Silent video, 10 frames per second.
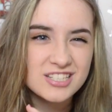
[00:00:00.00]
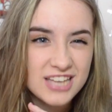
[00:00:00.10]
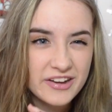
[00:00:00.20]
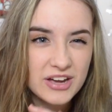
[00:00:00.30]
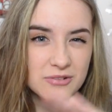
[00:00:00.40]

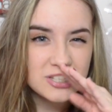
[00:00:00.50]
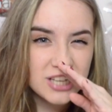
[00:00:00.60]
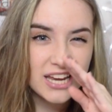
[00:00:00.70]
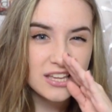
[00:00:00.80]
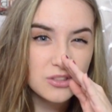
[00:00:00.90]
shout out to
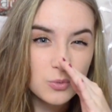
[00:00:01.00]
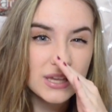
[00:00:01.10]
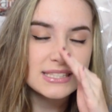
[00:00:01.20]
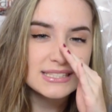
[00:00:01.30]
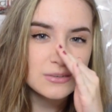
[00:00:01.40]
Janie,
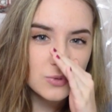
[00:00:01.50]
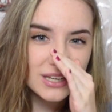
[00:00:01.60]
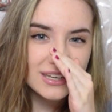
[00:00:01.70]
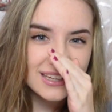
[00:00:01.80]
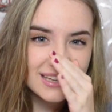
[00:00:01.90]
Luis, and
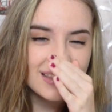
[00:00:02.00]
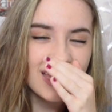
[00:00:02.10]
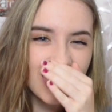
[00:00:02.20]
Wendy.